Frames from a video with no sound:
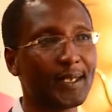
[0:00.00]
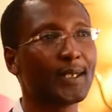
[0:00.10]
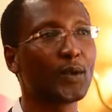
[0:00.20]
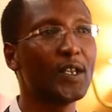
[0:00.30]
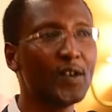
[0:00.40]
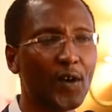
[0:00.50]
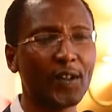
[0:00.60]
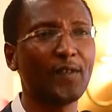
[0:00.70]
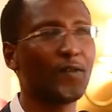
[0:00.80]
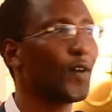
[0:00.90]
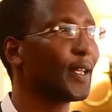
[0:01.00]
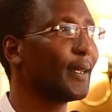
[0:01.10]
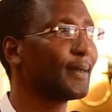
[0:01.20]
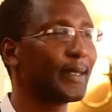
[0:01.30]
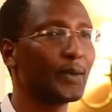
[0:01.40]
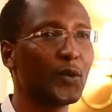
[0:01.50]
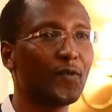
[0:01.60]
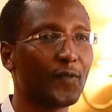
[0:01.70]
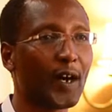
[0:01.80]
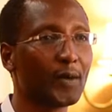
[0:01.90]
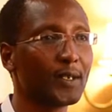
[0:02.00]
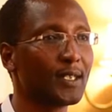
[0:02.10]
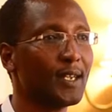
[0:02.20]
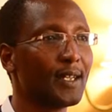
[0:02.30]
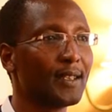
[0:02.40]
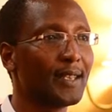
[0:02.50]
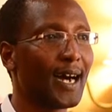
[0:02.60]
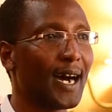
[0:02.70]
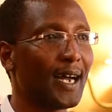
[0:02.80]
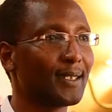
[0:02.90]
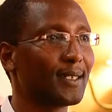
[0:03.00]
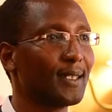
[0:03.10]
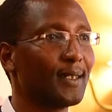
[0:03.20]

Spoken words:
So in all the four cases, we found that